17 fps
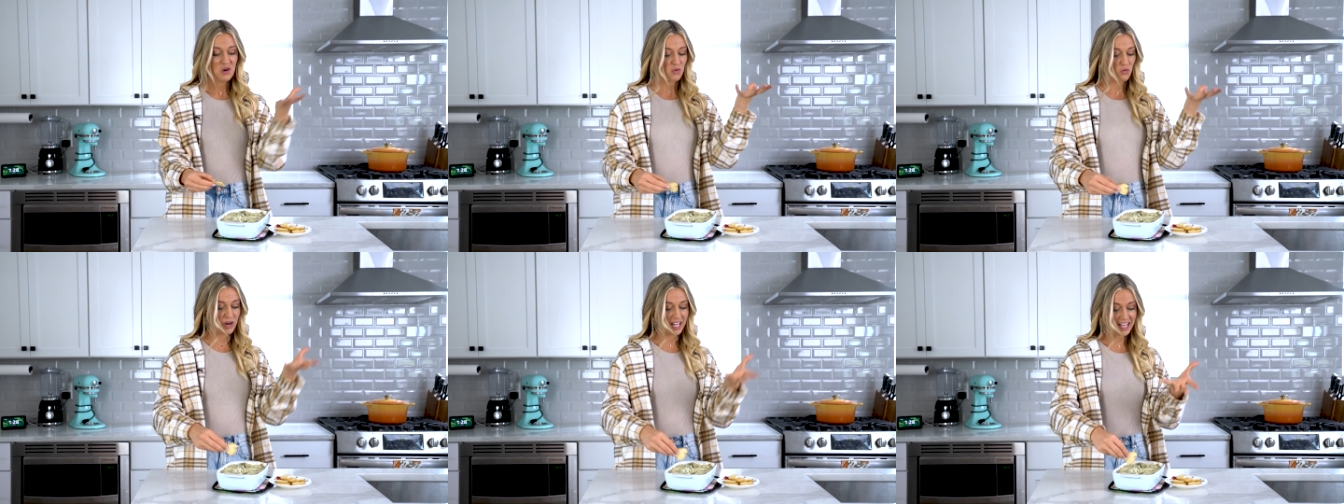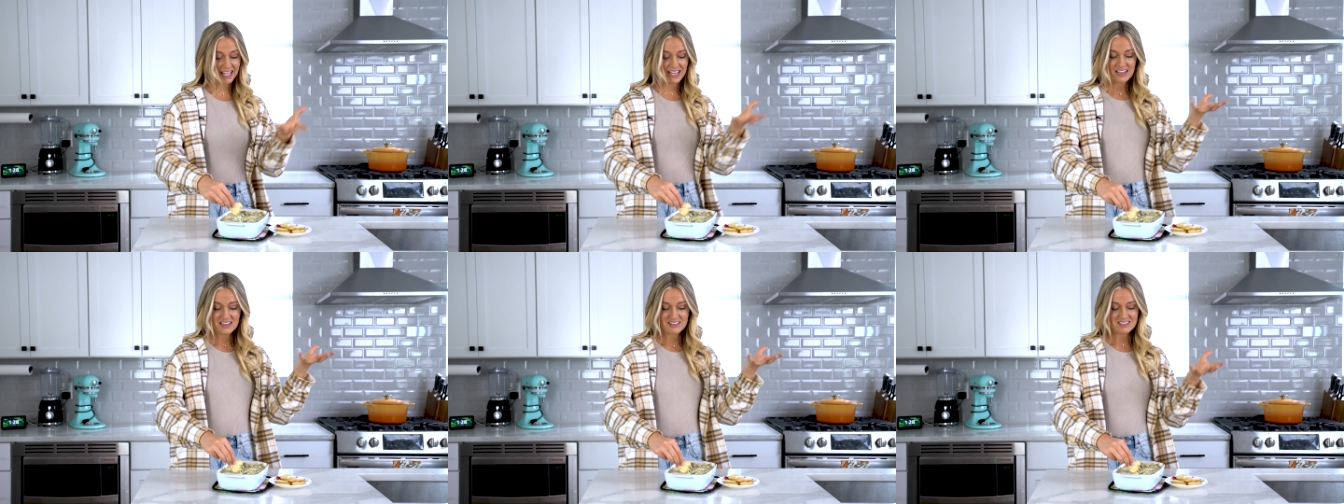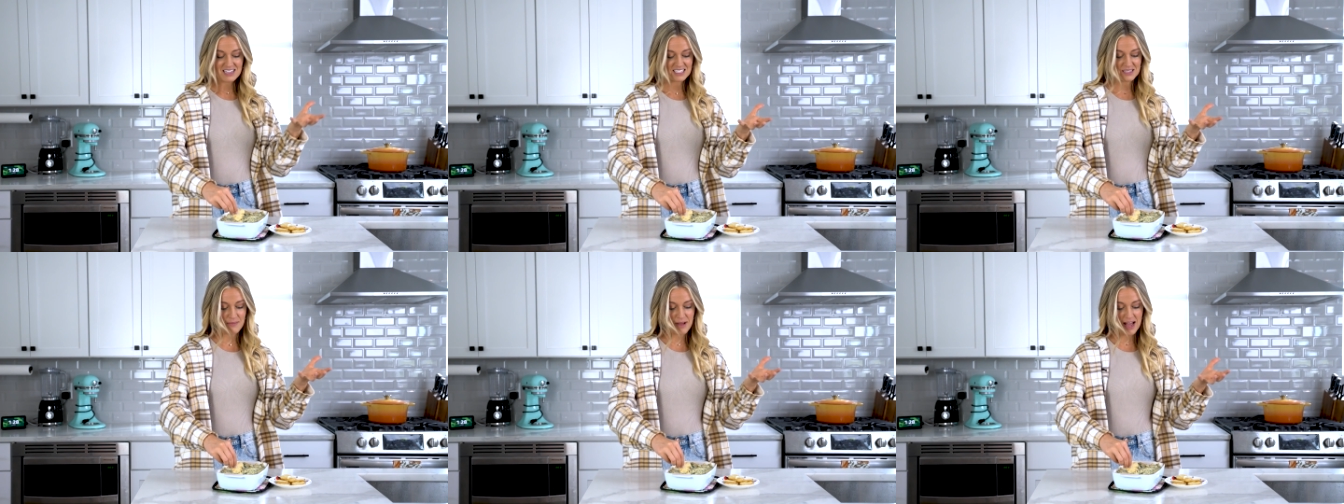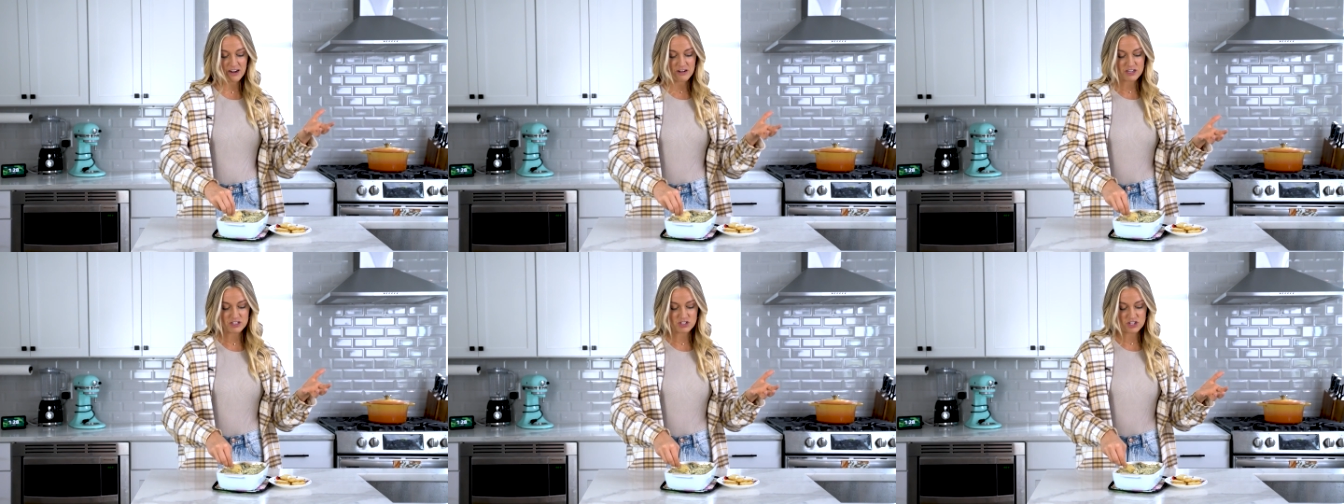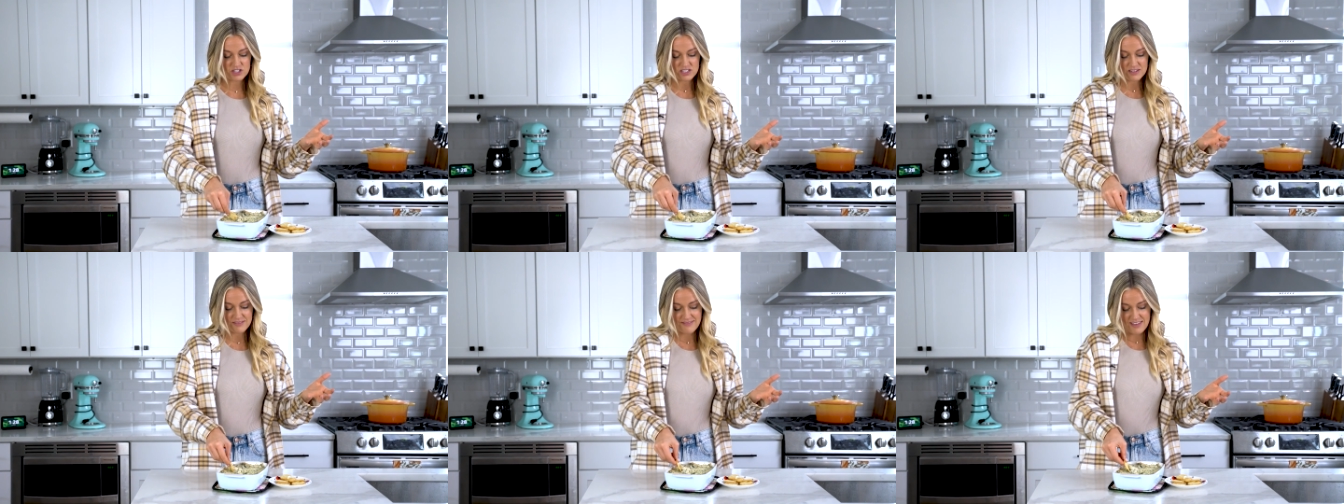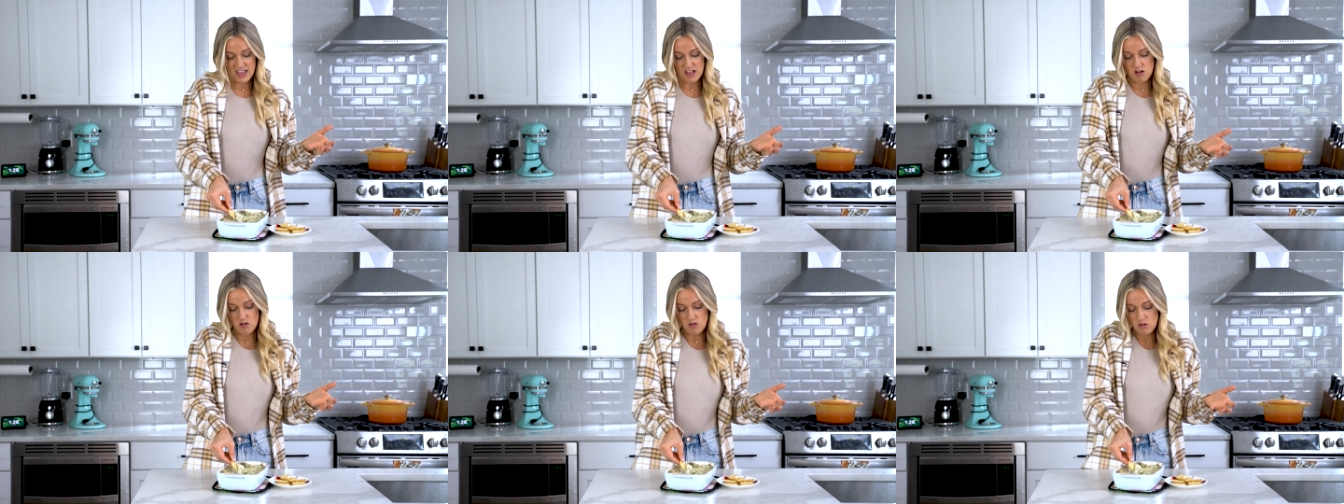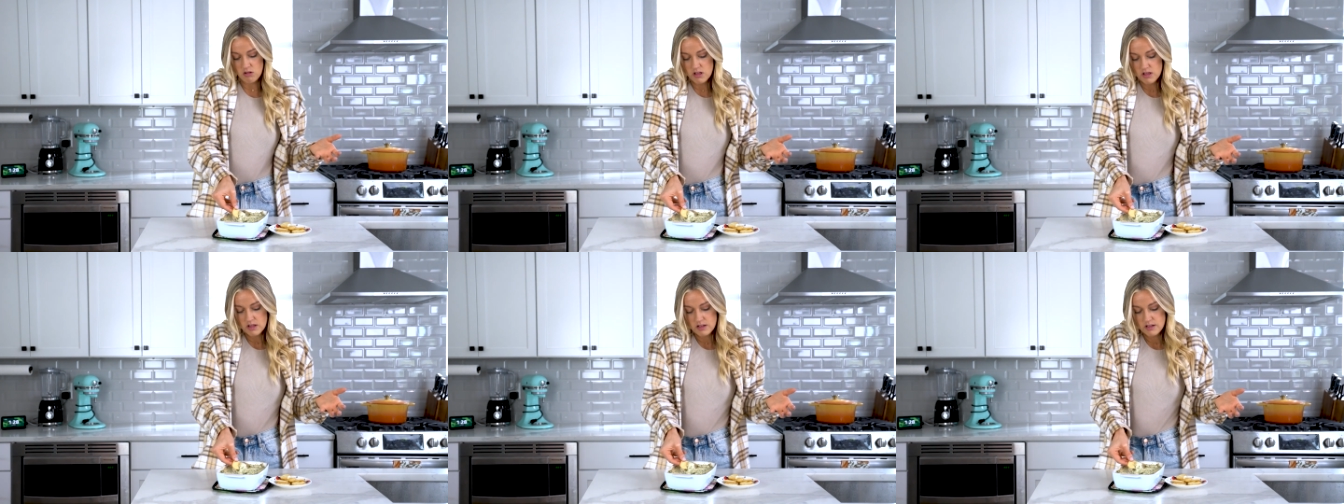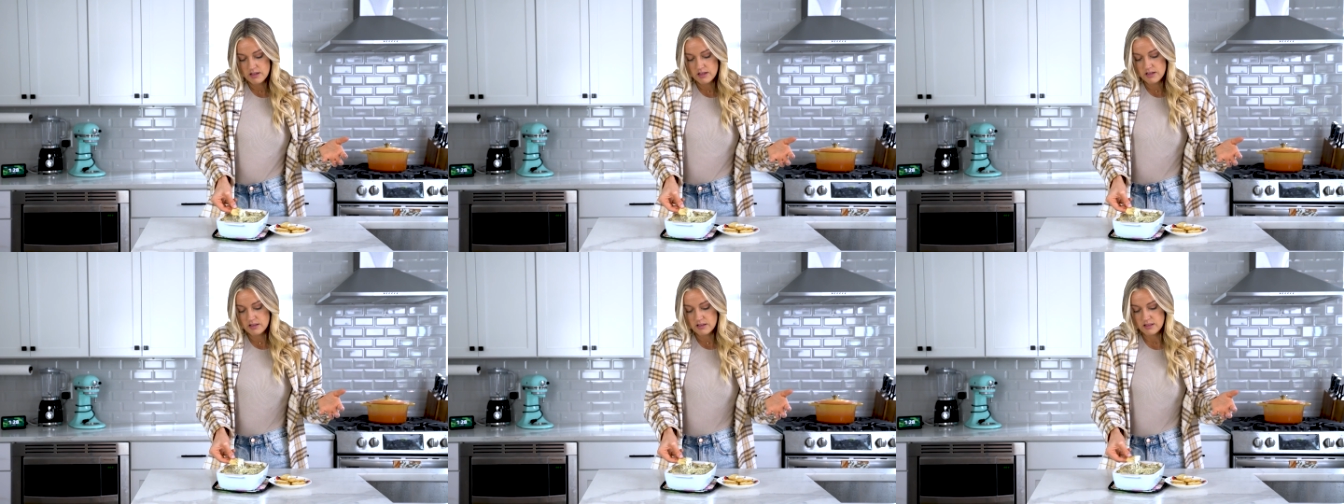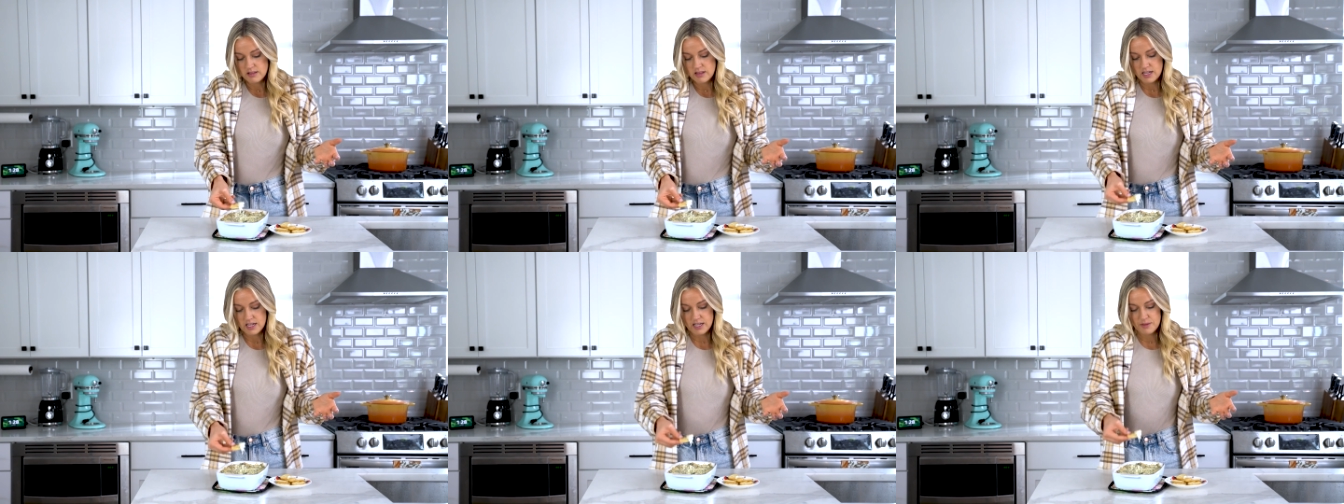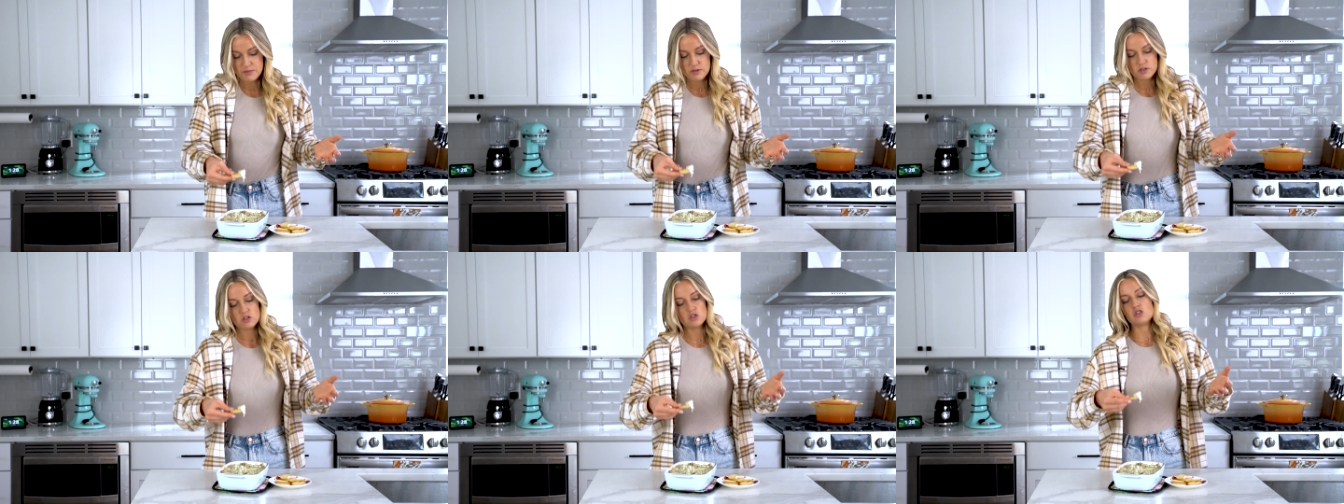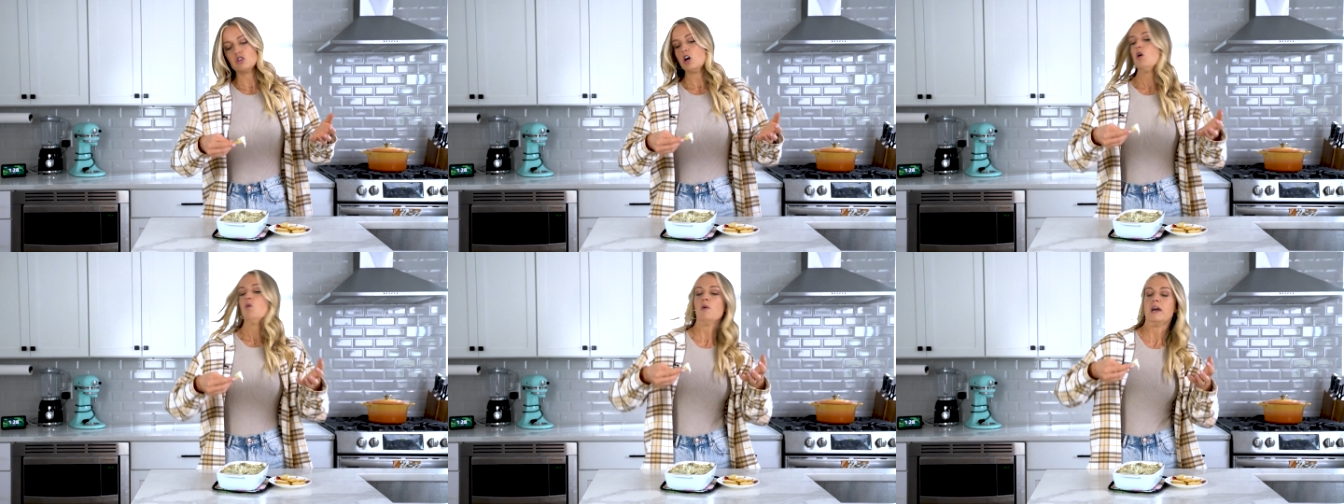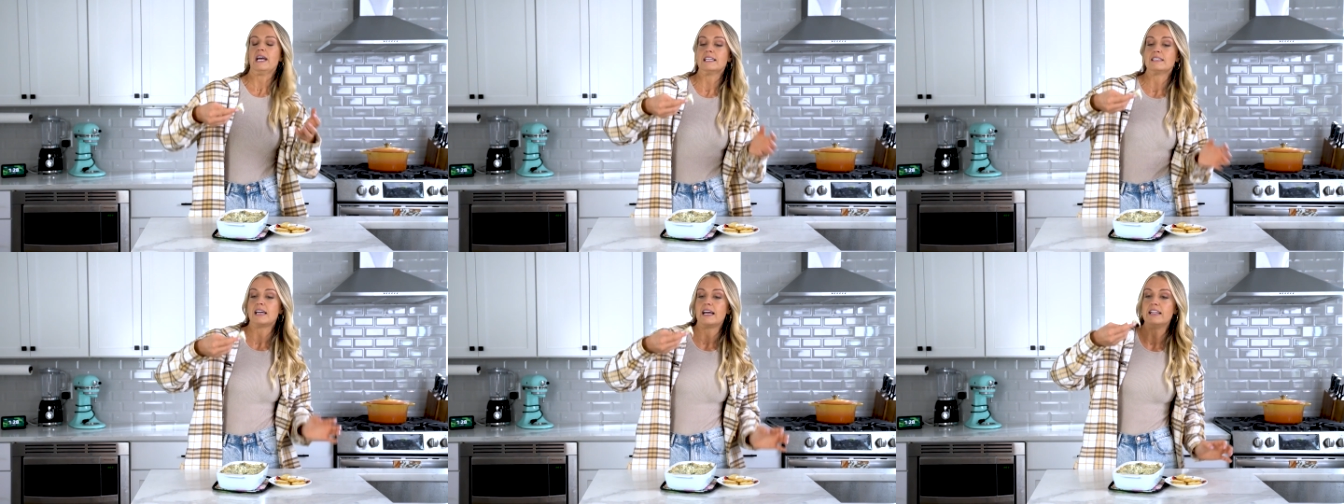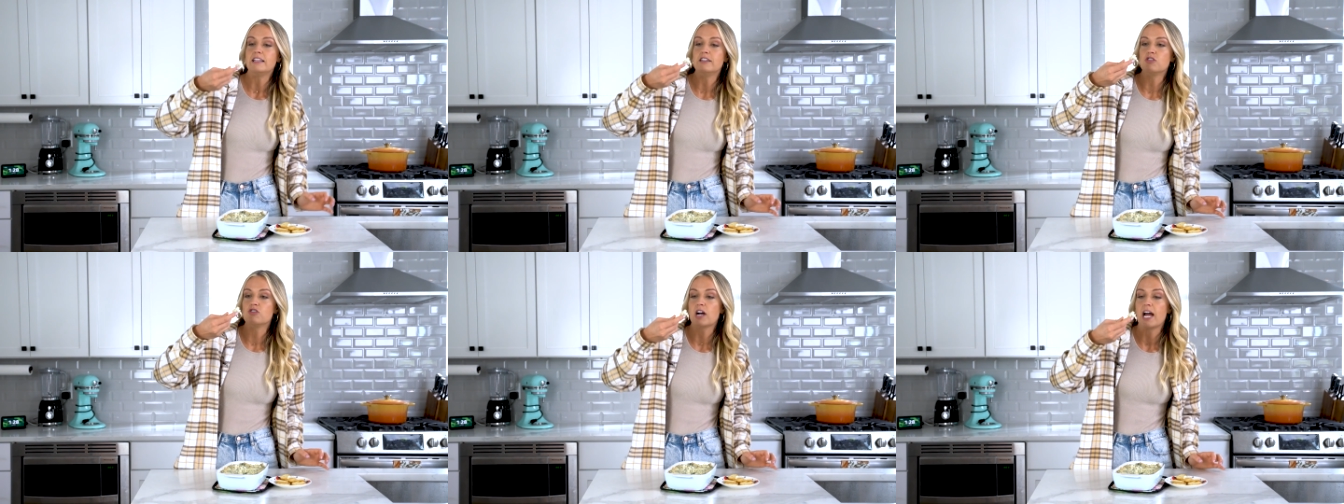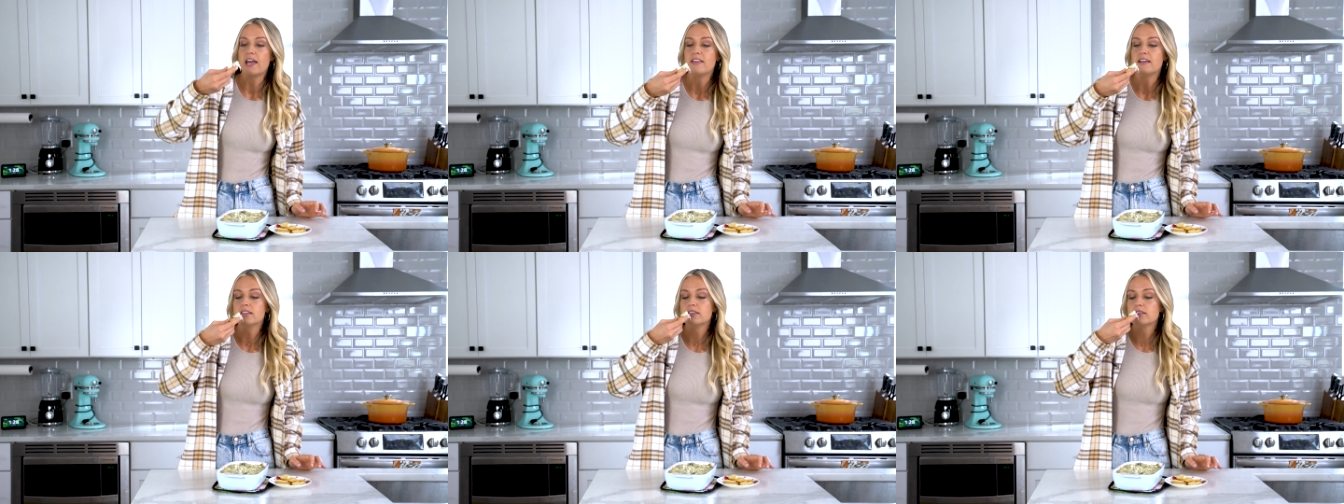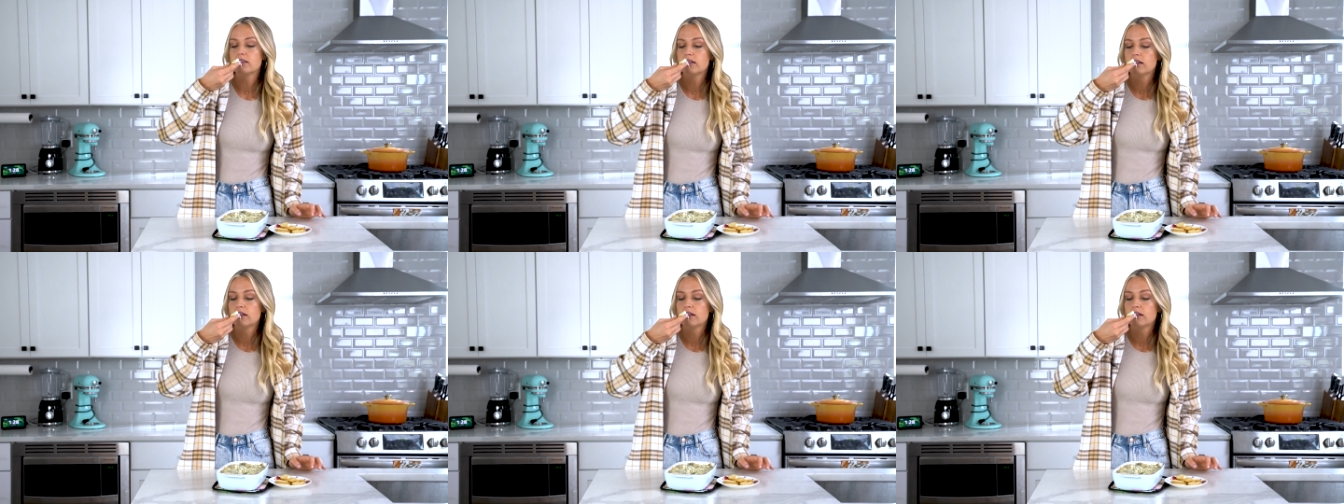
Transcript: Really, doesn't matter. It's just a vehicle. I'm so excited to try this.